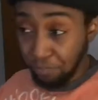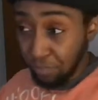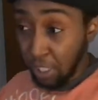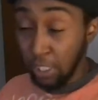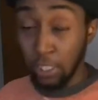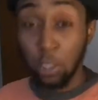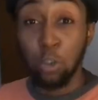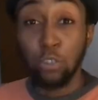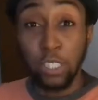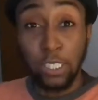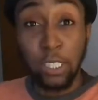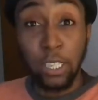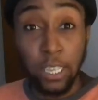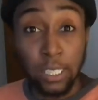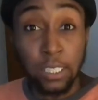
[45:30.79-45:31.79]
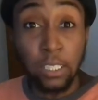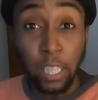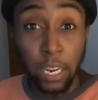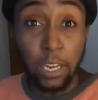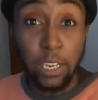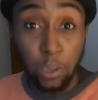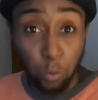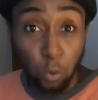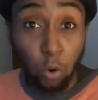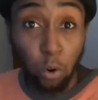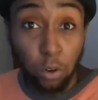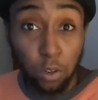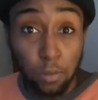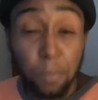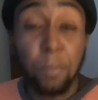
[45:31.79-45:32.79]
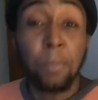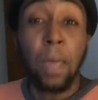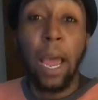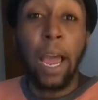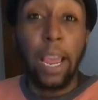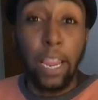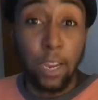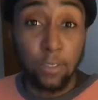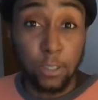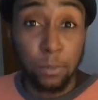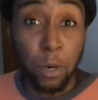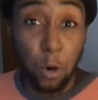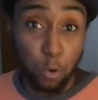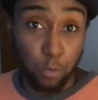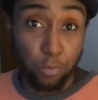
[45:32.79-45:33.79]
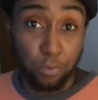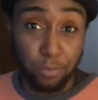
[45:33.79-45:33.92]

And as long as these stay in the water, I have some hope.